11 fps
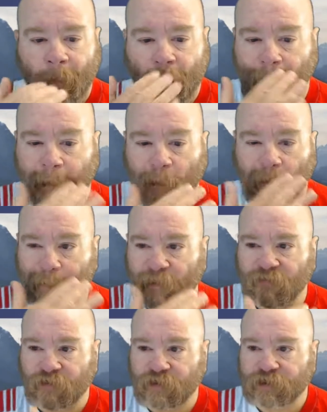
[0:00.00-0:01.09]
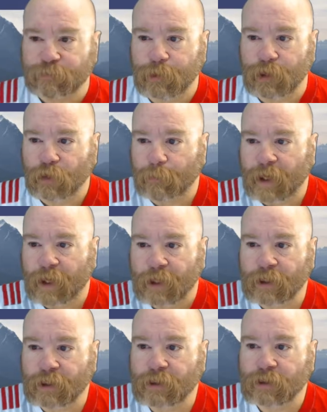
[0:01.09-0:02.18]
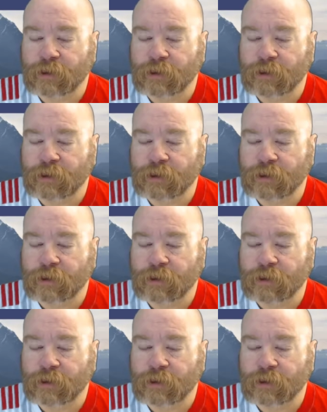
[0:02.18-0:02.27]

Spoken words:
I know I messaged Beard Mana.